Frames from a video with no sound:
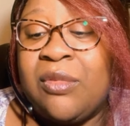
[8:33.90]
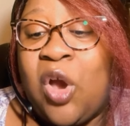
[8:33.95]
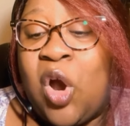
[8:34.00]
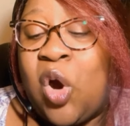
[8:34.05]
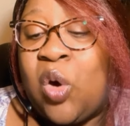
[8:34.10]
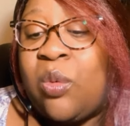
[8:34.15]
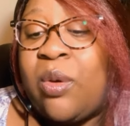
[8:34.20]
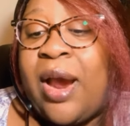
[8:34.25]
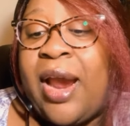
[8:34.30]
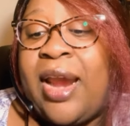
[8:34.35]

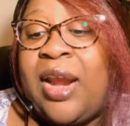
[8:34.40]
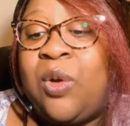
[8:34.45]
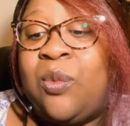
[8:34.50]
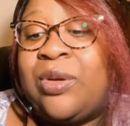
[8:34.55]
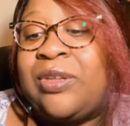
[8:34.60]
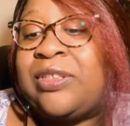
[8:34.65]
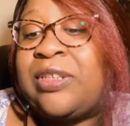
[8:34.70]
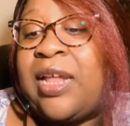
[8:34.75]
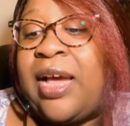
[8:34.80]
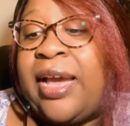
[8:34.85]
Orion
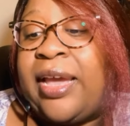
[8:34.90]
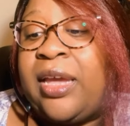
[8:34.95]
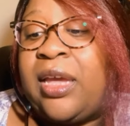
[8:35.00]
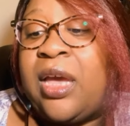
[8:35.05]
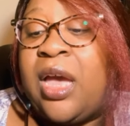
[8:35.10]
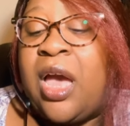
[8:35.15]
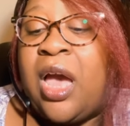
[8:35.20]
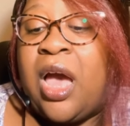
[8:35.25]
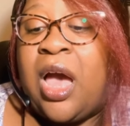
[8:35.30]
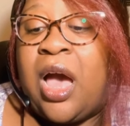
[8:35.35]
was
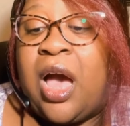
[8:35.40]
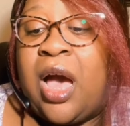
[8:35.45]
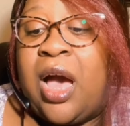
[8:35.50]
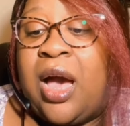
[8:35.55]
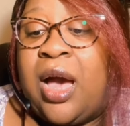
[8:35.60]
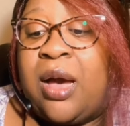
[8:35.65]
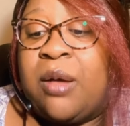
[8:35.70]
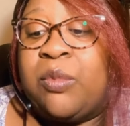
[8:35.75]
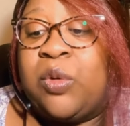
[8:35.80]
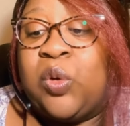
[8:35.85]
like,
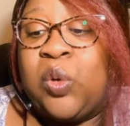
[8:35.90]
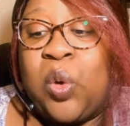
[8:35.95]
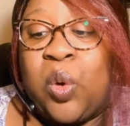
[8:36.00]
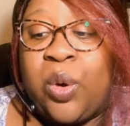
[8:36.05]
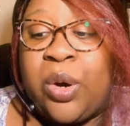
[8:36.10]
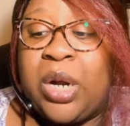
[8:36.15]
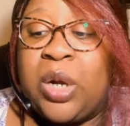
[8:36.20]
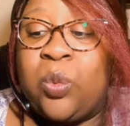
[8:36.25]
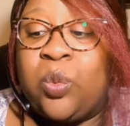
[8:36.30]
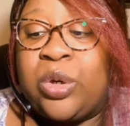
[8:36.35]

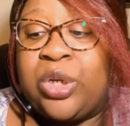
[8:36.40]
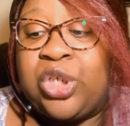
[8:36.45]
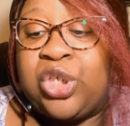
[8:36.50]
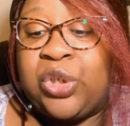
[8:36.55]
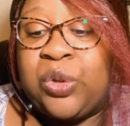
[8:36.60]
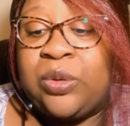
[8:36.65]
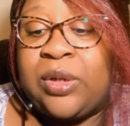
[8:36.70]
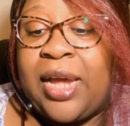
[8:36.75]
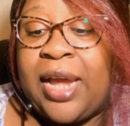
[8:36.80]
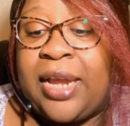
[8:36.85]
Lauren, would
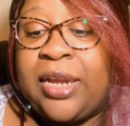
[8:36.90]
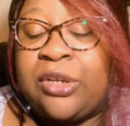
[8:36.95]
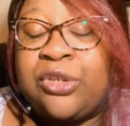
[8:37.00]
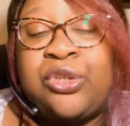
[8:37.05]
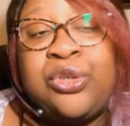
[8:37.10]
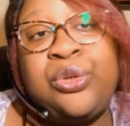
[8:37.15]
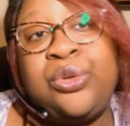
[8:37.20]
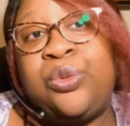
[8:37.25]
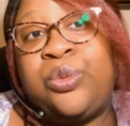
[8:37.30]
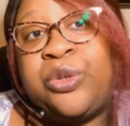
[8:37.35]
you like
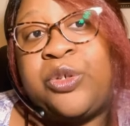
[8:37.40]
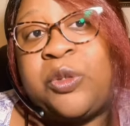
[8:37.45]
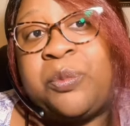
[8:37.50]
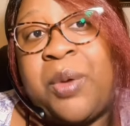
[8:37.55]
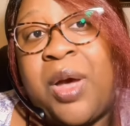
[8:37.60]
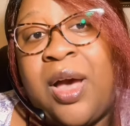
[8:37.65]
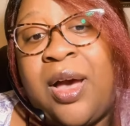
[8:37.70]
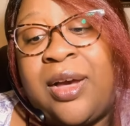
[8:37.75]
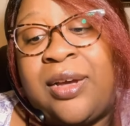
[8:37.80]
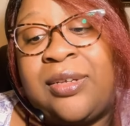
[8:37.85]
to
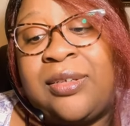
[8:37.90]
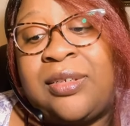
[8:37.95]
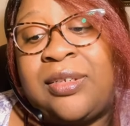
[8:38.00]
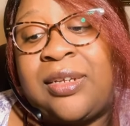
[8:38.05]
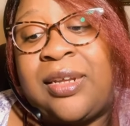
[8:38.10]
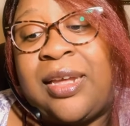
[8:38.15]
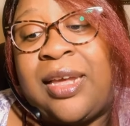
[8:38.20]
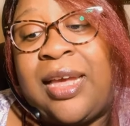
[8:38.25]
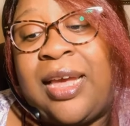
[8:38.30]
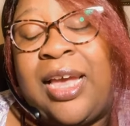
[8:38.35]
respond?
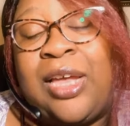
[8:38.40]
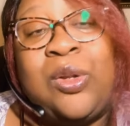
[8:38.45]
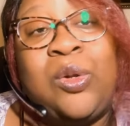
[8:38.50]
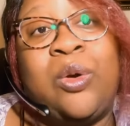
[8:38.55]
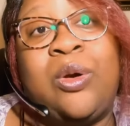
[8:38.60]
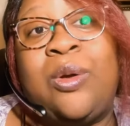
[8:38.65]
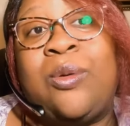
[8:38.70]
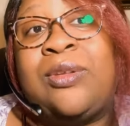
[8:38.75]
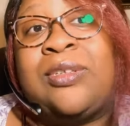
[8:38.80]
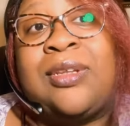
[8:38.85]
And
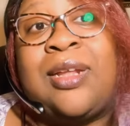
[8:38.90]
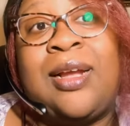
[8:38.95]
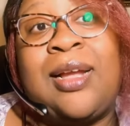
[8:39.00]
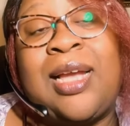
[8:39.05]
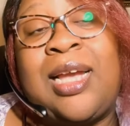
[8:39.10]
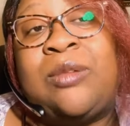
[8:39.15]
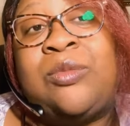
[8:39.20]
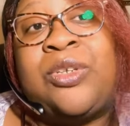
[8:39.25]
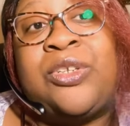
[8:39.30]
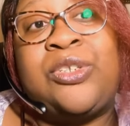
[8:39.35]
Lauren was
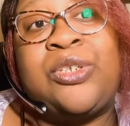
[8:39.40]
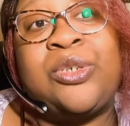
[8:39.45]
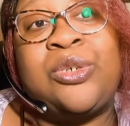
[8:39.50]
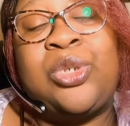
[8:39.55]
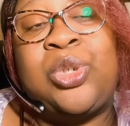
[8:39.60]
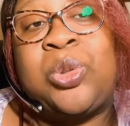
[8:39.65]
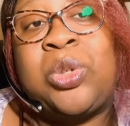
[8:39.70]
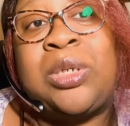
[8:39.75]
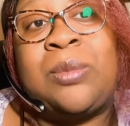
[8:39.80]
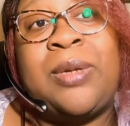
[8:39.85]
like, I'm just here
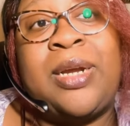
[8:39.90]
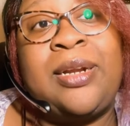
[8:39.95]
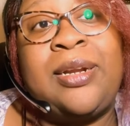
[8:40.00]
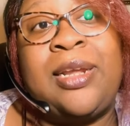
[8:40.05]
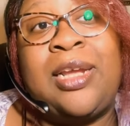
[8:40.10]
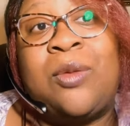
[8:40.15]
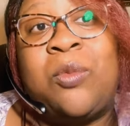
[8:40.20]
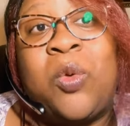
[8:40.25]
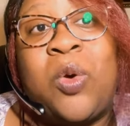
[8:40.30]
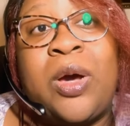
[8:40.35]
enjoying my
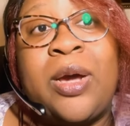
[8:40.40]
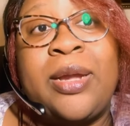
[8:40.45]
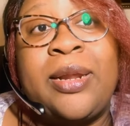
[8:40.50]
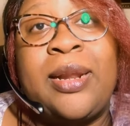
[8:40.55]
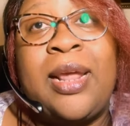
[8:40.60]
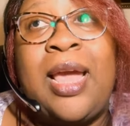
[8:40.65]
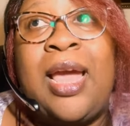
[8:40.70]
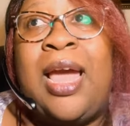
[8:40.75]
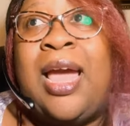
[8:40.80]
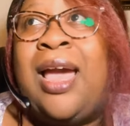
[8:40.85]
damn wine.